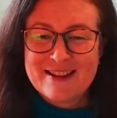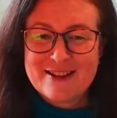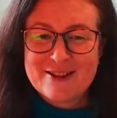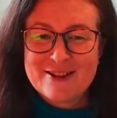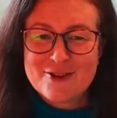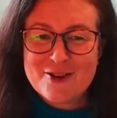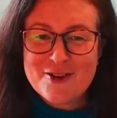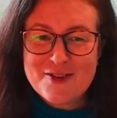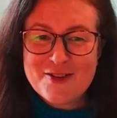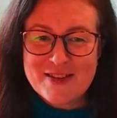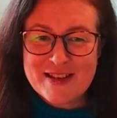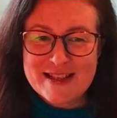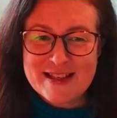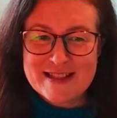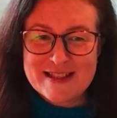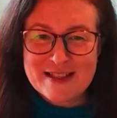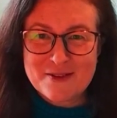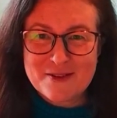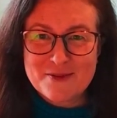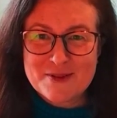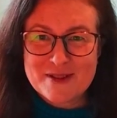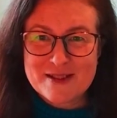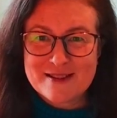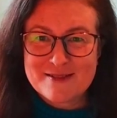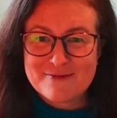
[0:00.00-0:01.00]
Truth is,
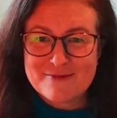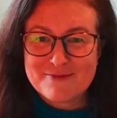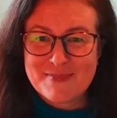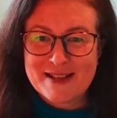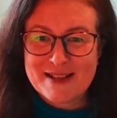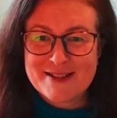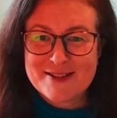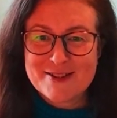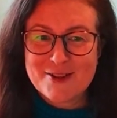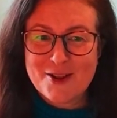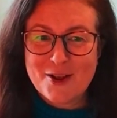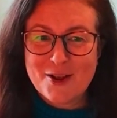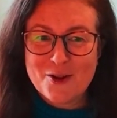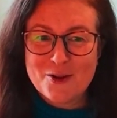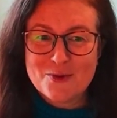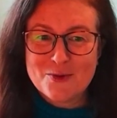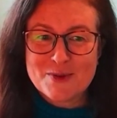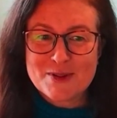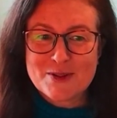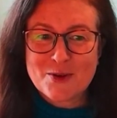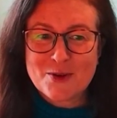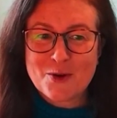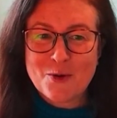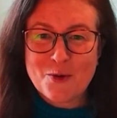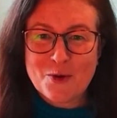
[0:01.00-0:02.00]
my soul
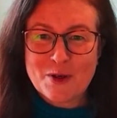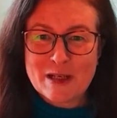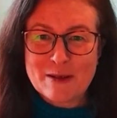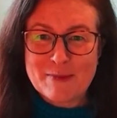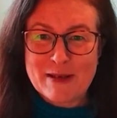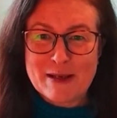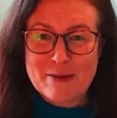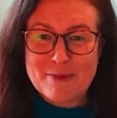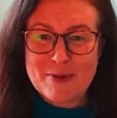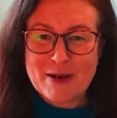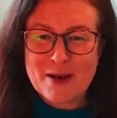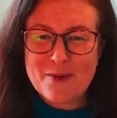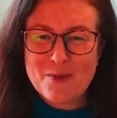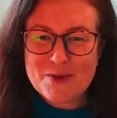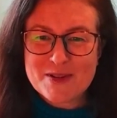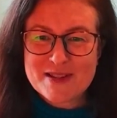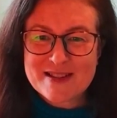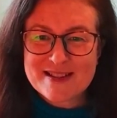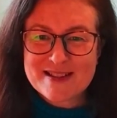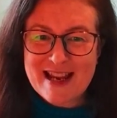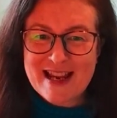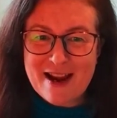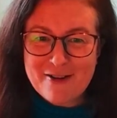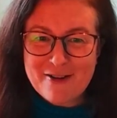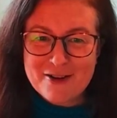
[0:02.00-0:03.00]
was calling me, but I was
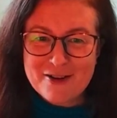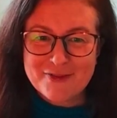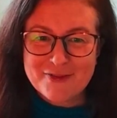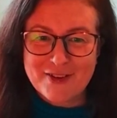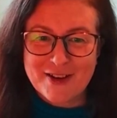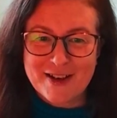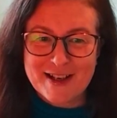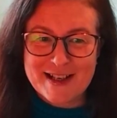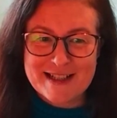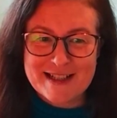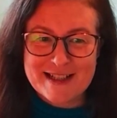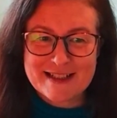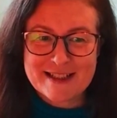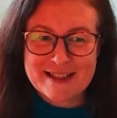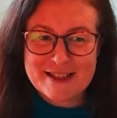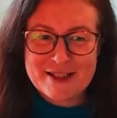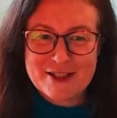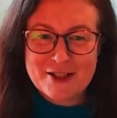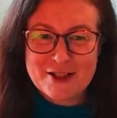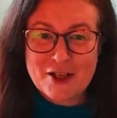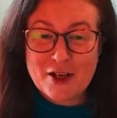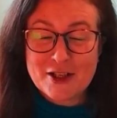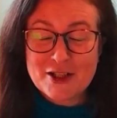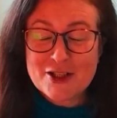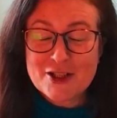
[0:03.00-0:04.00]
terrified.
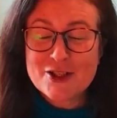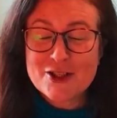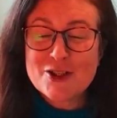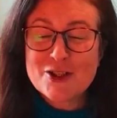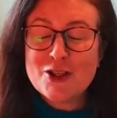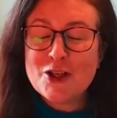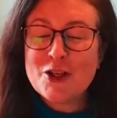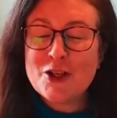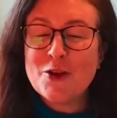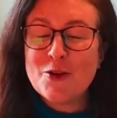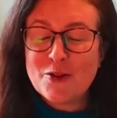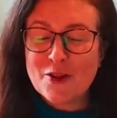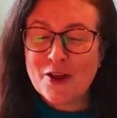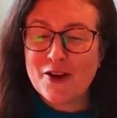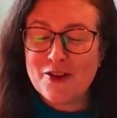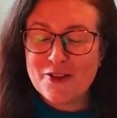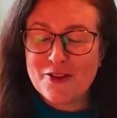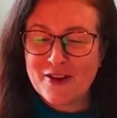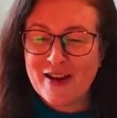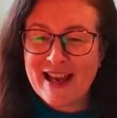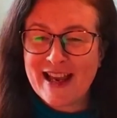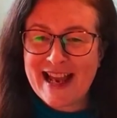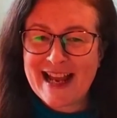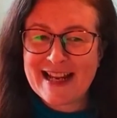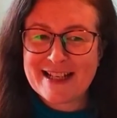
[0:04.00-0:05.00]
I just knew though
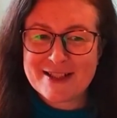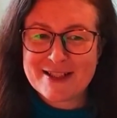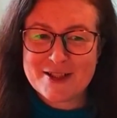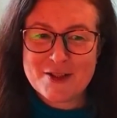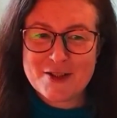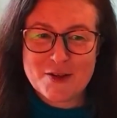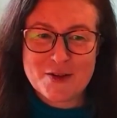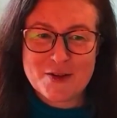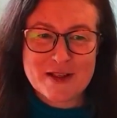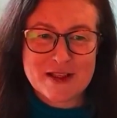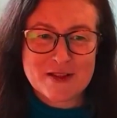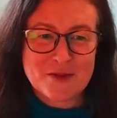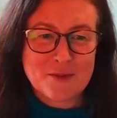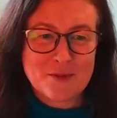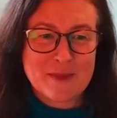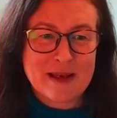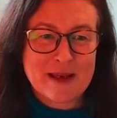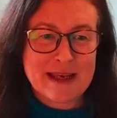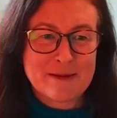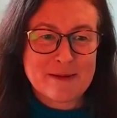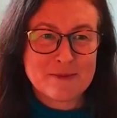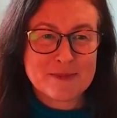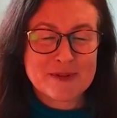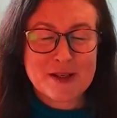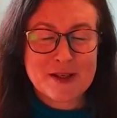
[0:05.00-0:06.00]
that I had to do this for
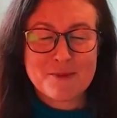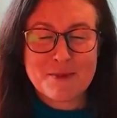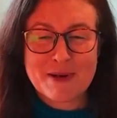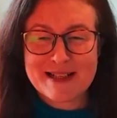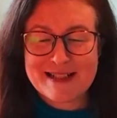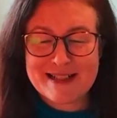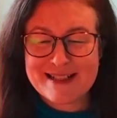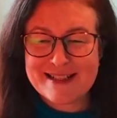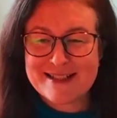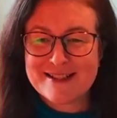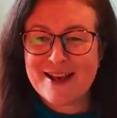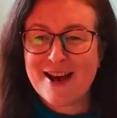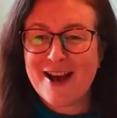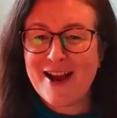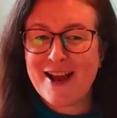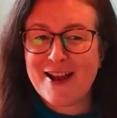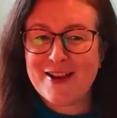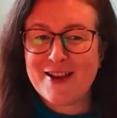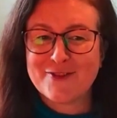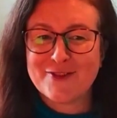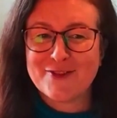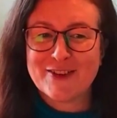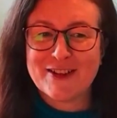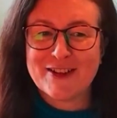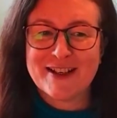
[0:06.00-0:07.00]
me. So my desire
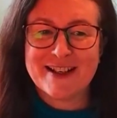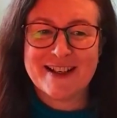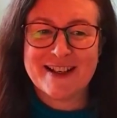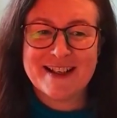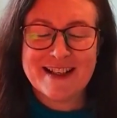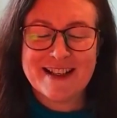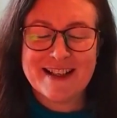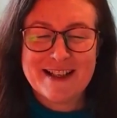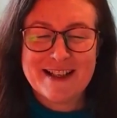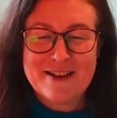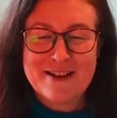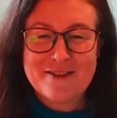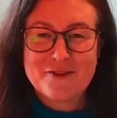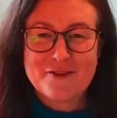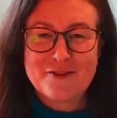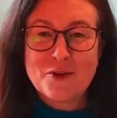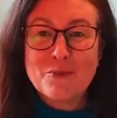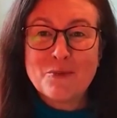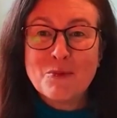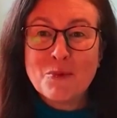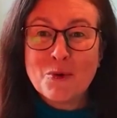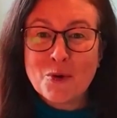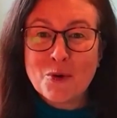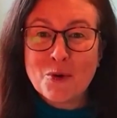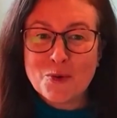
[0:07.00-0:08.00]
for
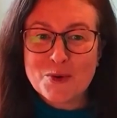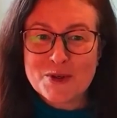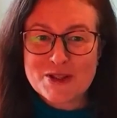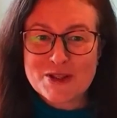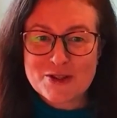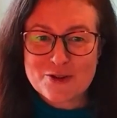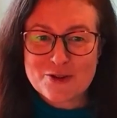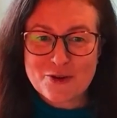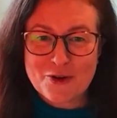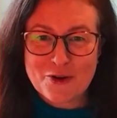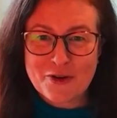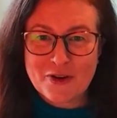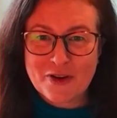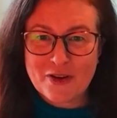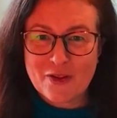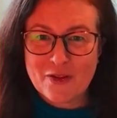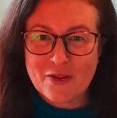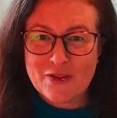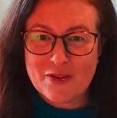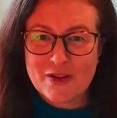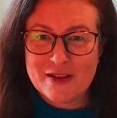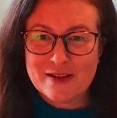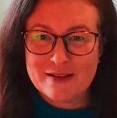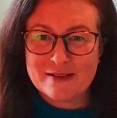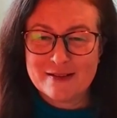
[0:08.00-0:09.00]
more was stronger
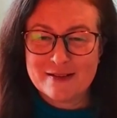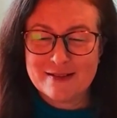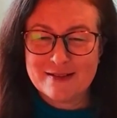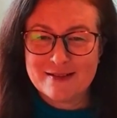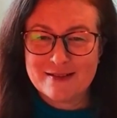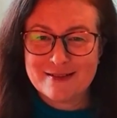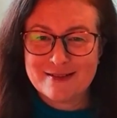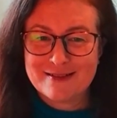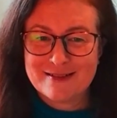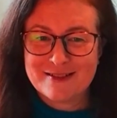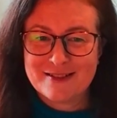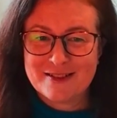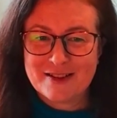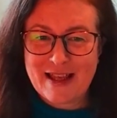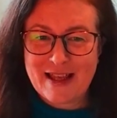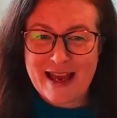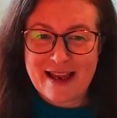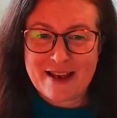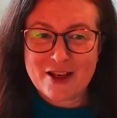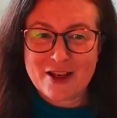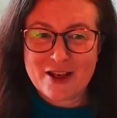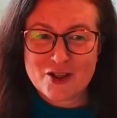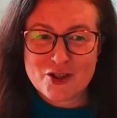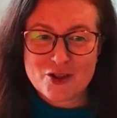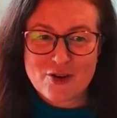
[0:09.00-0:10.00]
than
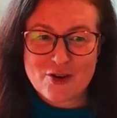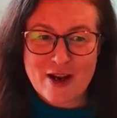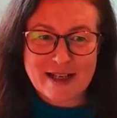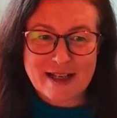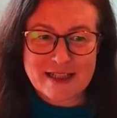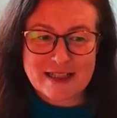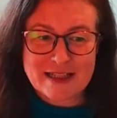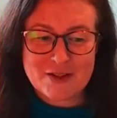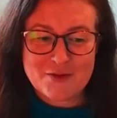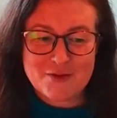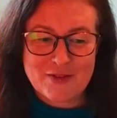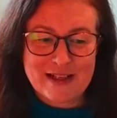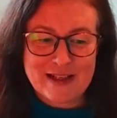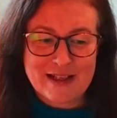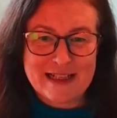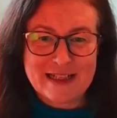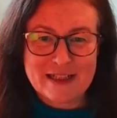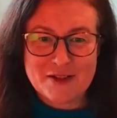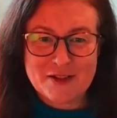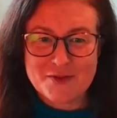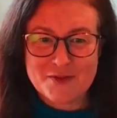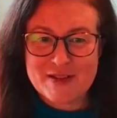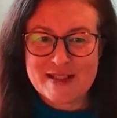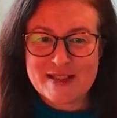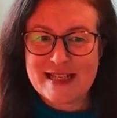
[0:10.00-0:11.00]
that contracted
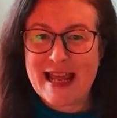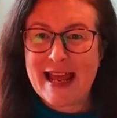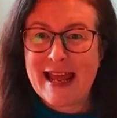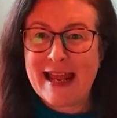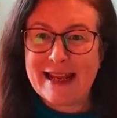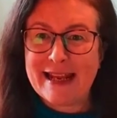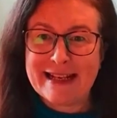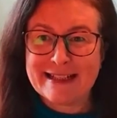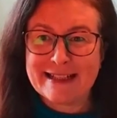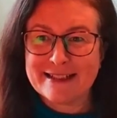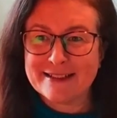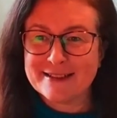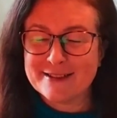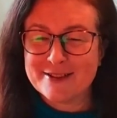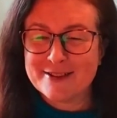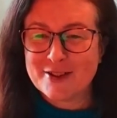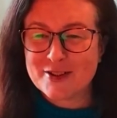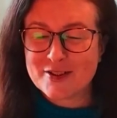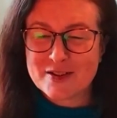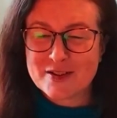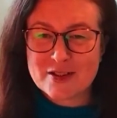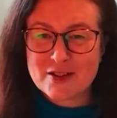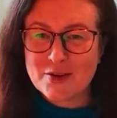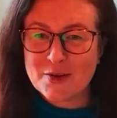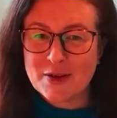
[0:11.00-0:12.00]
feeling of staying and
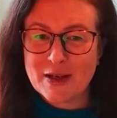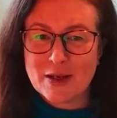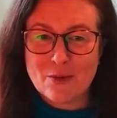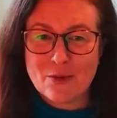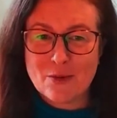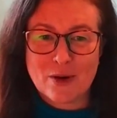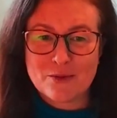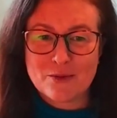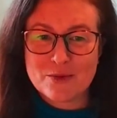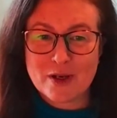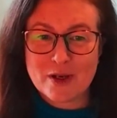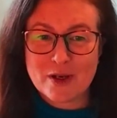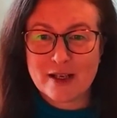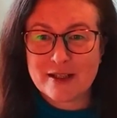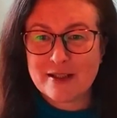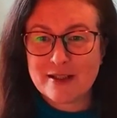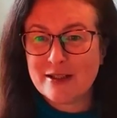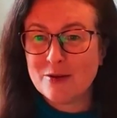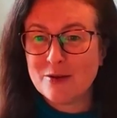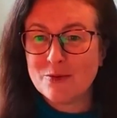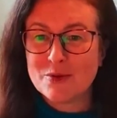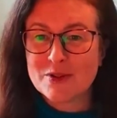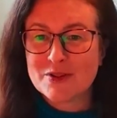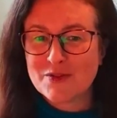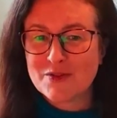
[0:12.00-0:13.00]
just doing what I
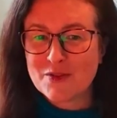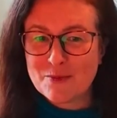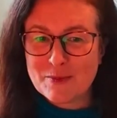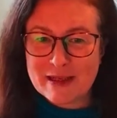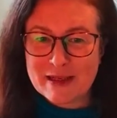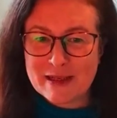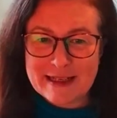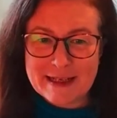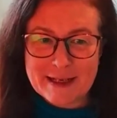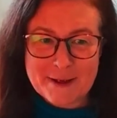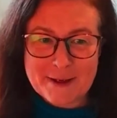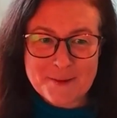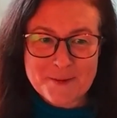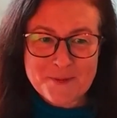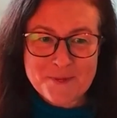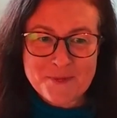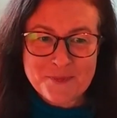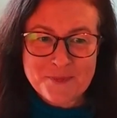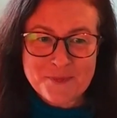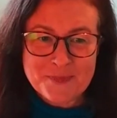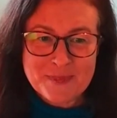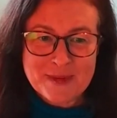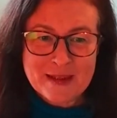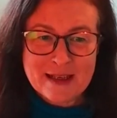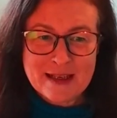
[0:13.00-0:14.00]
knew was familiar.
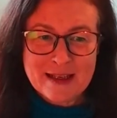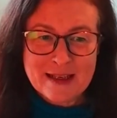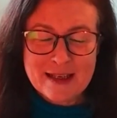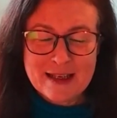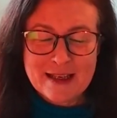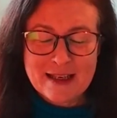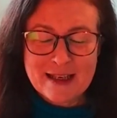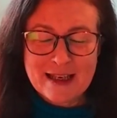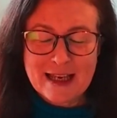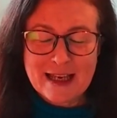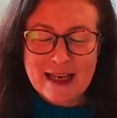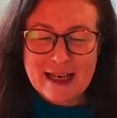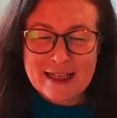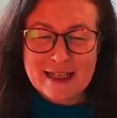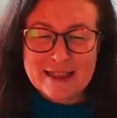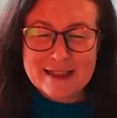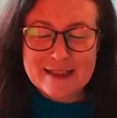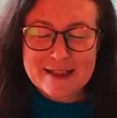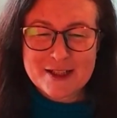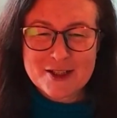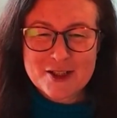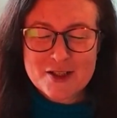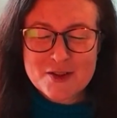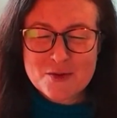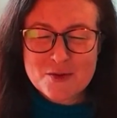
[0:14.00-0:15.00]
And
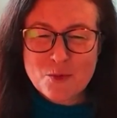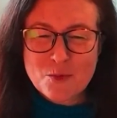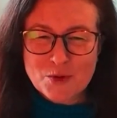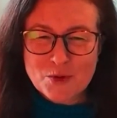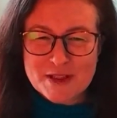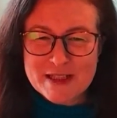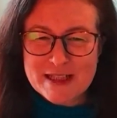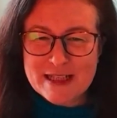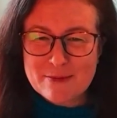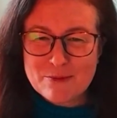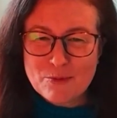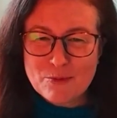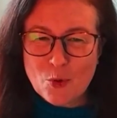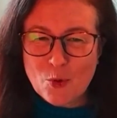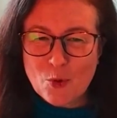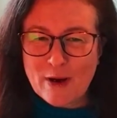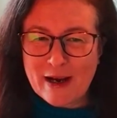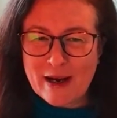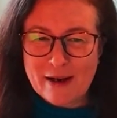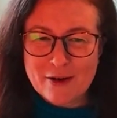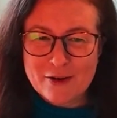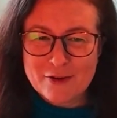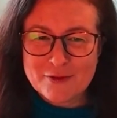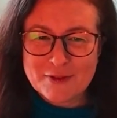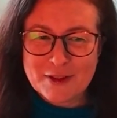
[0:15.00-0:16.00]
I just wanted more
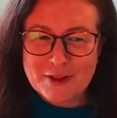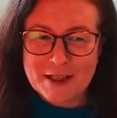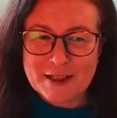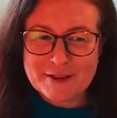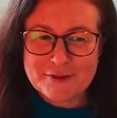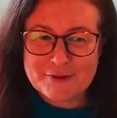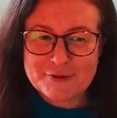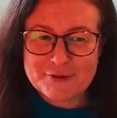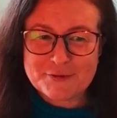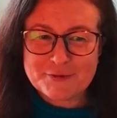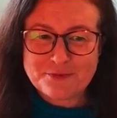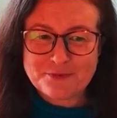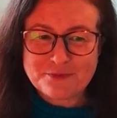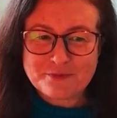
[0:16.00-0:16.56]
out of life.